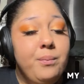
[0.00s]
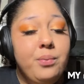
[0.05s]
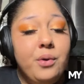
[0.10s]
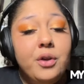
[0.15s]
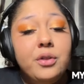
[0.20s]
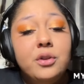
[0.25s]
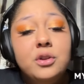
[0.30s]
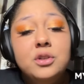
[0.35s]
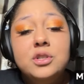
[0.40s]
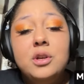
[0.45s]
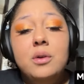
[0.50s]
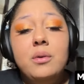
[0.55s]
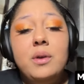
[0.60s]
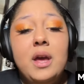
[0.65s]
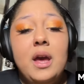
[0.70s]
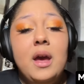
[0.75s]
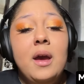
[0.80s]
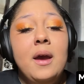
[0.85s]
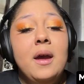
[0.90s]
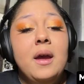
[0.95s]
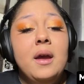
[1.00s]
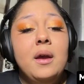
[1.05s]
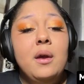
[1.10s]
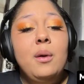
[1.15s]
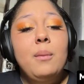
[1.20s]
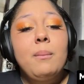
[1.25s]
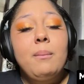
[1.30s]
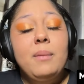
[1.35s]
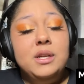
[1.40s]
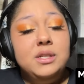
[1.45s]
if my brother's
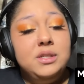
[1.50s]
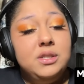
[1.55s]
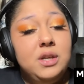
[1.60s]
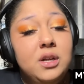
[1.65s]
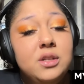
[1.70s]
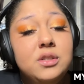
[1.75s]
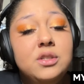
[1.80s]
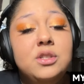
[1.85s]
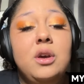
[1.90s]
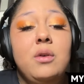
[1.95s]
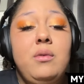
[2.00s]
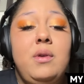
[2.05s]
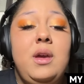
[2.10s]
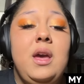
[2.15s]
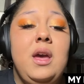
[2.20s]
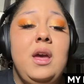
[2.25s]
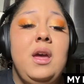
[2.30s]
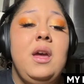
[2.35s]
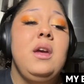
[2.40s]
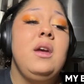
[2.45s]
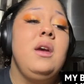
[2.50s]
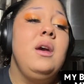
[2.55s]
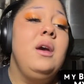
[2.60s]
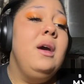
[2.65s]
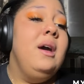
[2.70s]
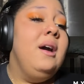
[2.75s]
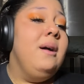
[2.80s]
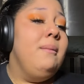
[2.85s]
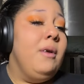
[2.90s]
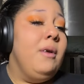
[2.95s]
okay, my son's okay,